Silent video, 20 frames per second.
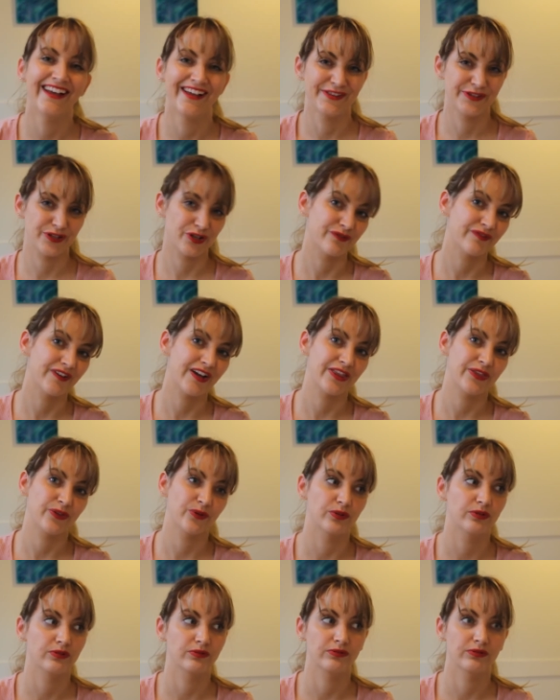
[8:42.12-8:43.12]
So if I
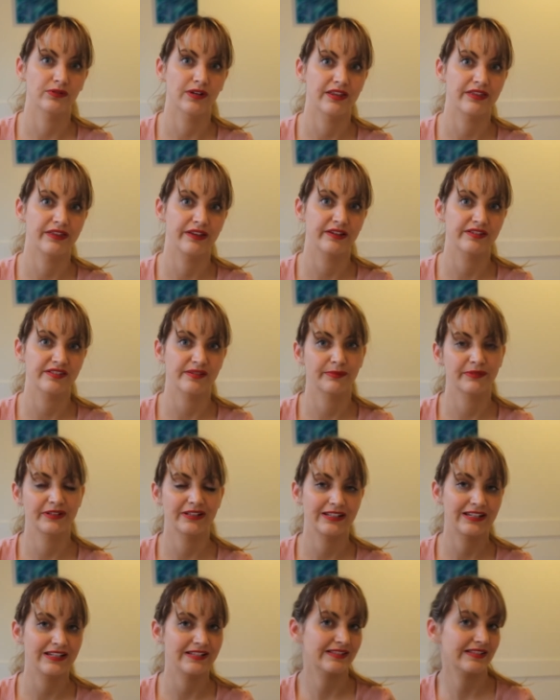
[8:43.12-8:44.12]
thought, oh, I think
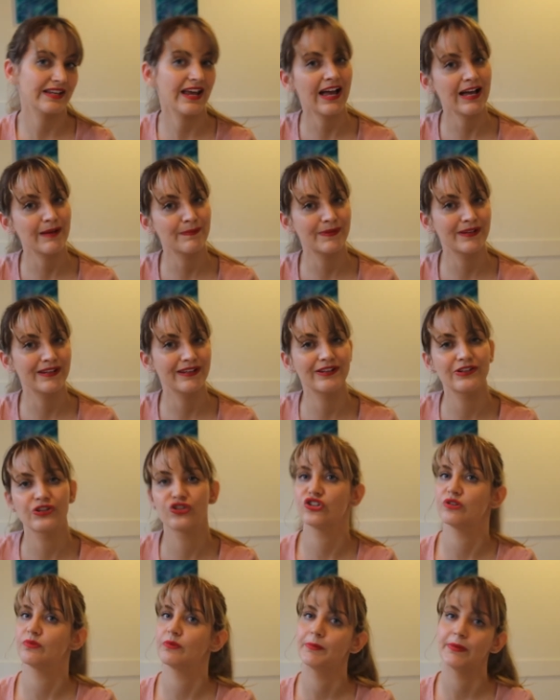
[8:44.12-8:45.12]
something needs to happen,
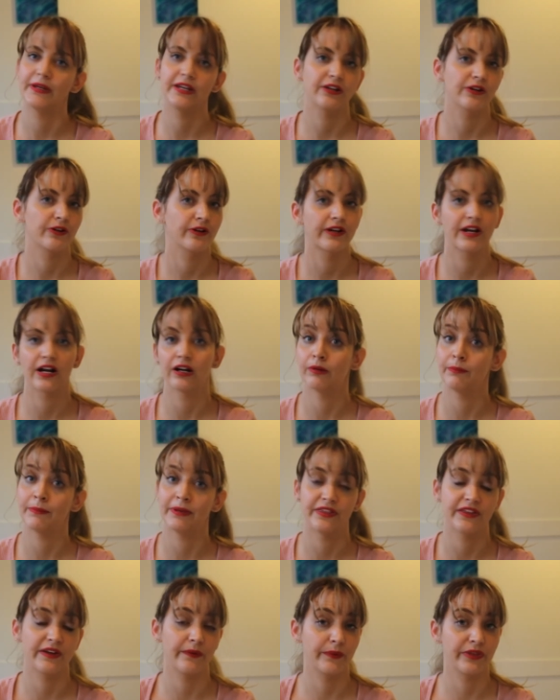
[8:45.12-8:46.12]
she would be in her car and be
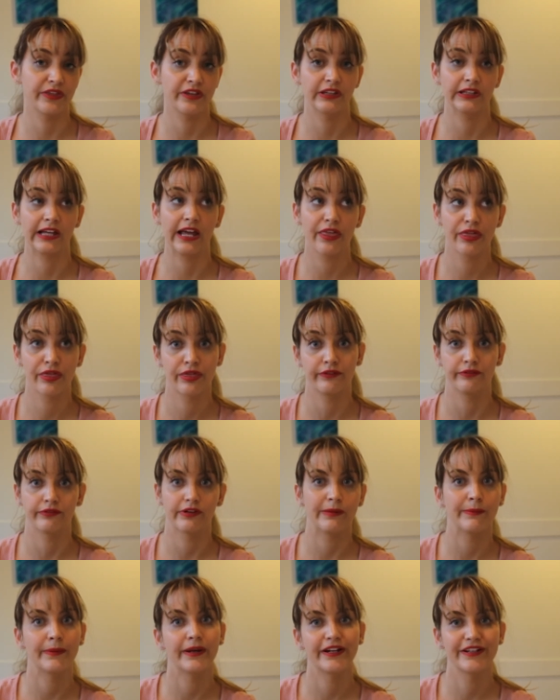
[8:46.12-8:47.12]
there within like
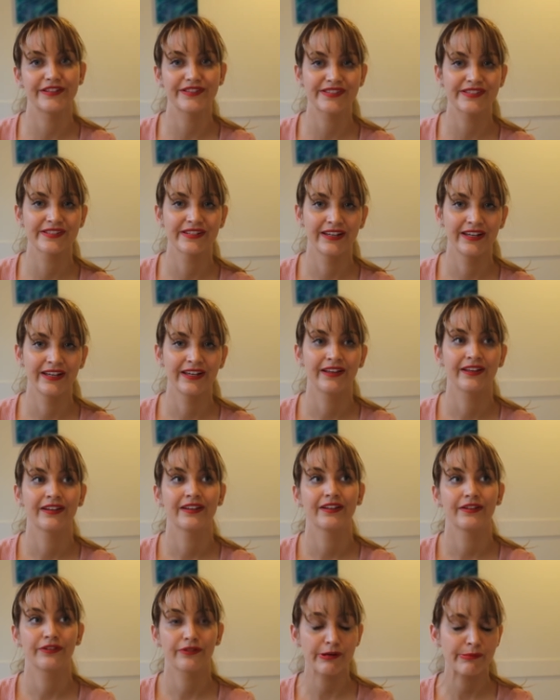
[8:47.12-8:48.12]
3 minutes.
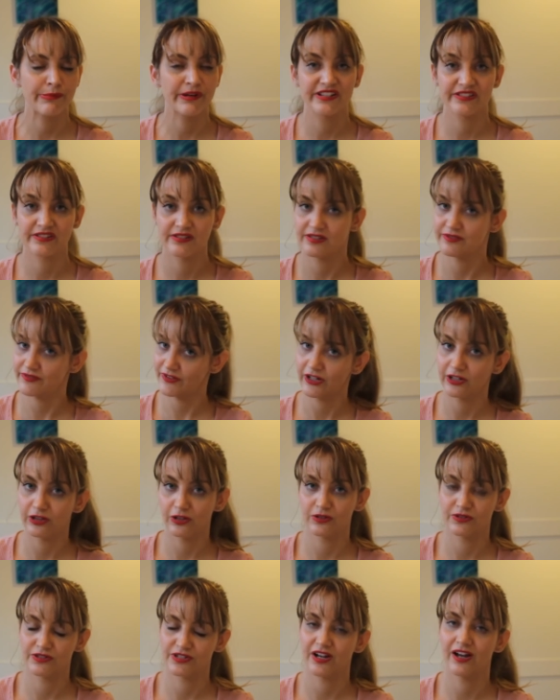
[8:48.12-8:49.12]
3 minutes is a very
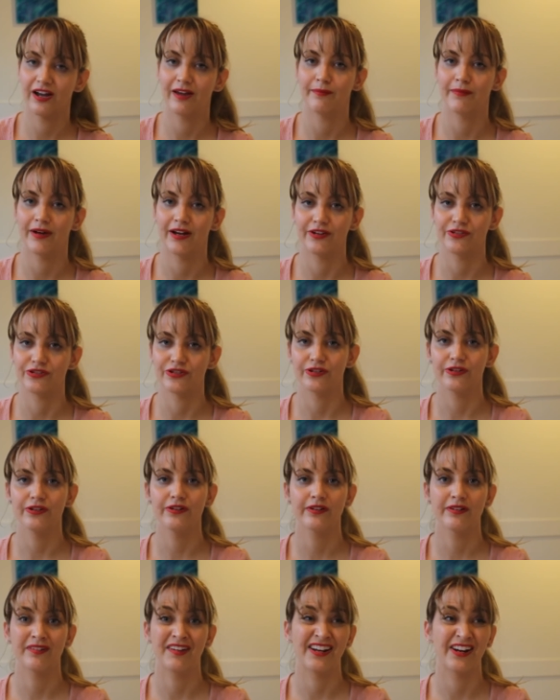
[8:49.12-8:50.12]
long time, mind
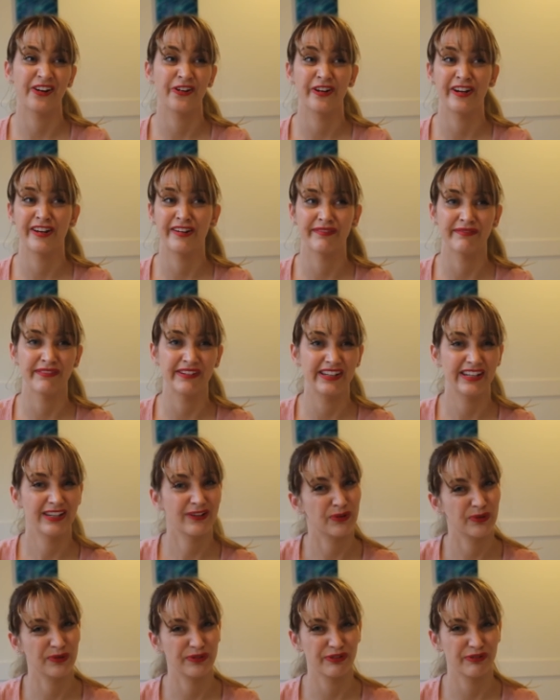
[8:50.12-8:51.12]
you, and I only really
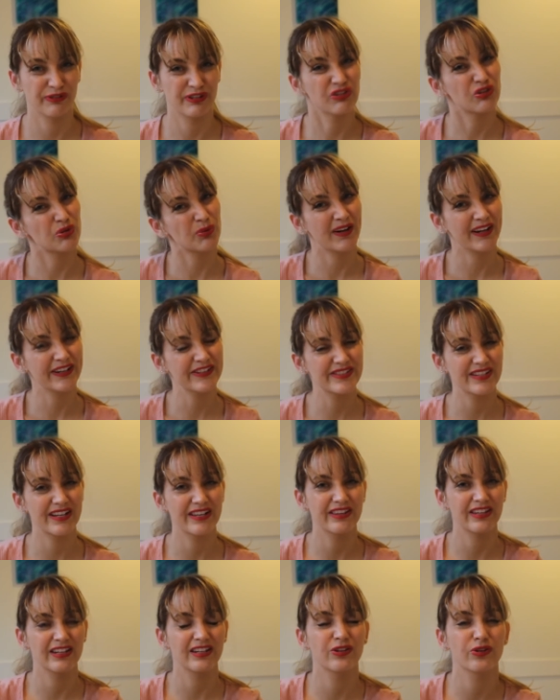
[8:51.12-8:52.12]
called her in twice, I
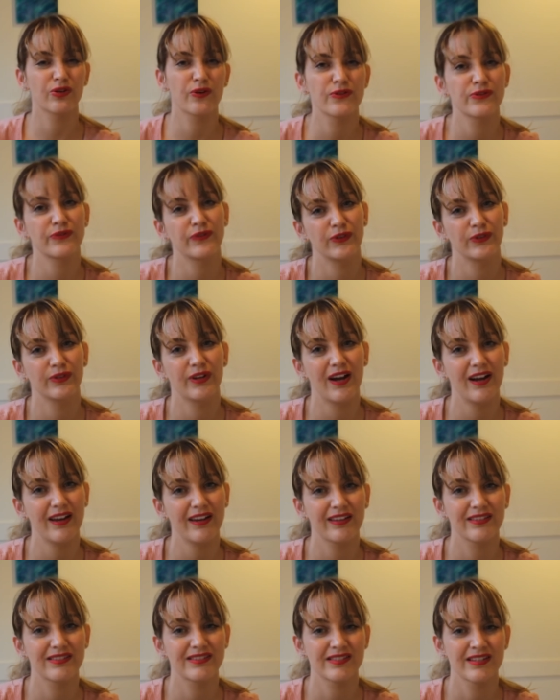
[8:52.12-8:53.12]
think, in those 4
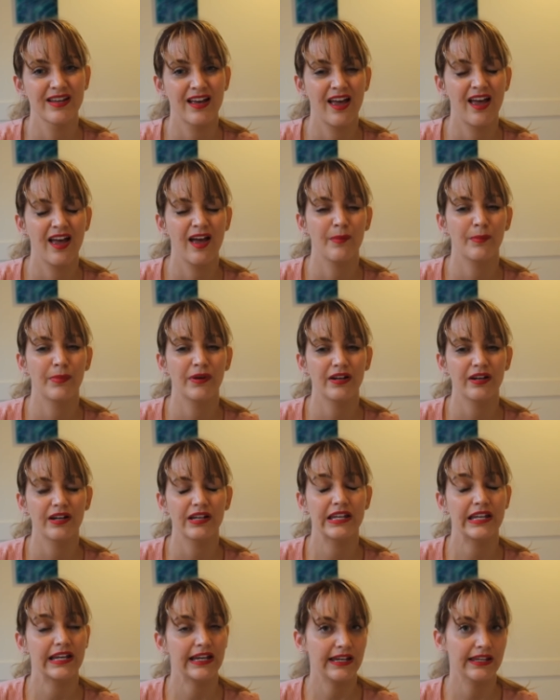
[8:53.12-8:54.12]
nights.
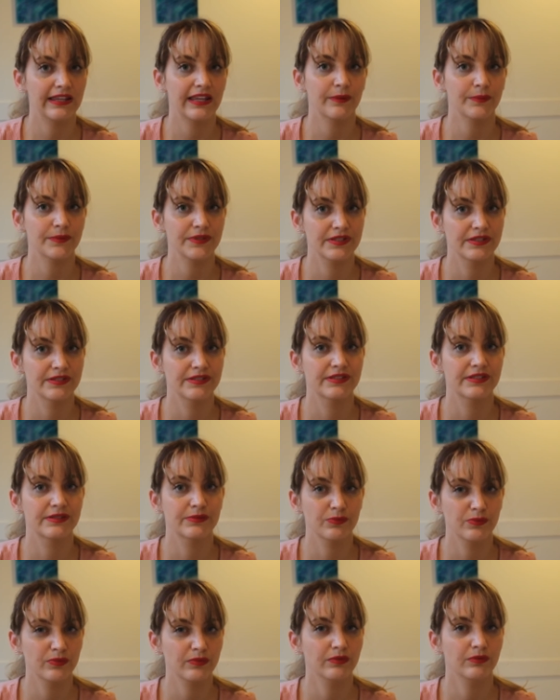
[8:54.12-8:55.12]
But yeah, that was,
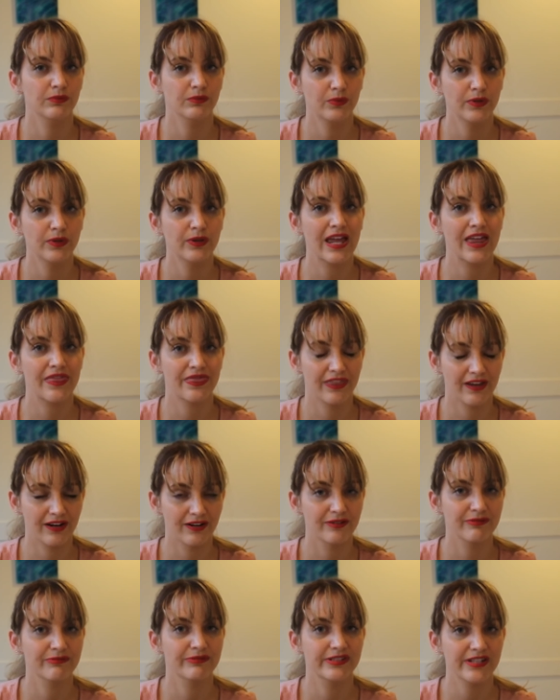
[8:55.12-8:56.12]
we'll get
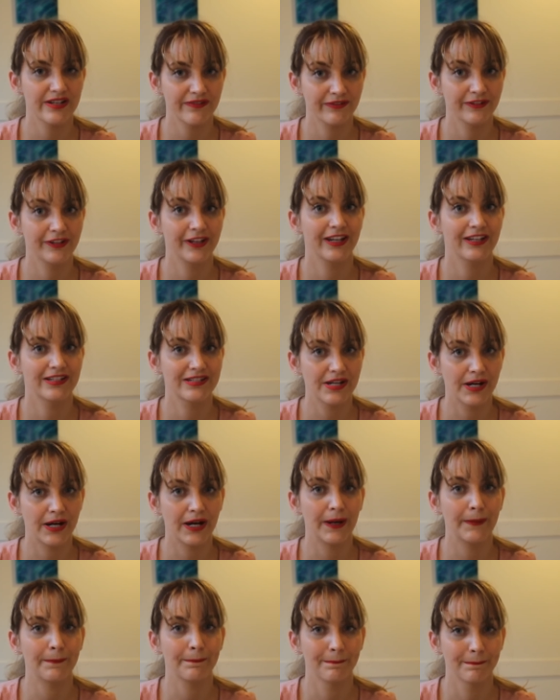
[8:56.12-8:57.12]
there. It was definitely a
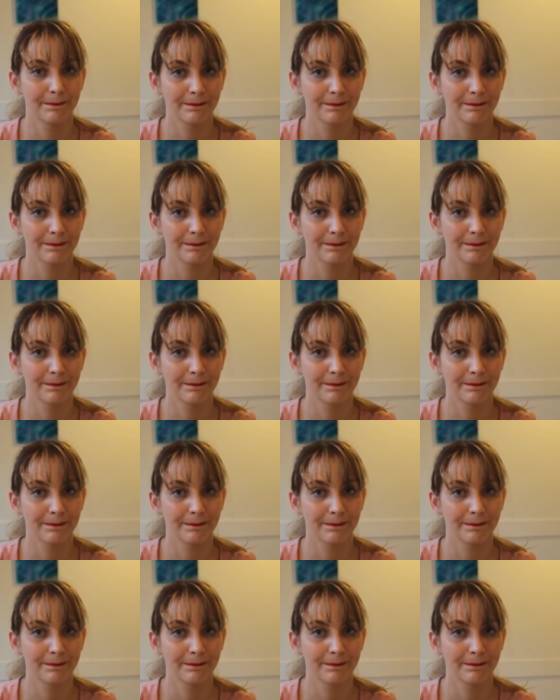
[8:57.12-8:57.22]
time.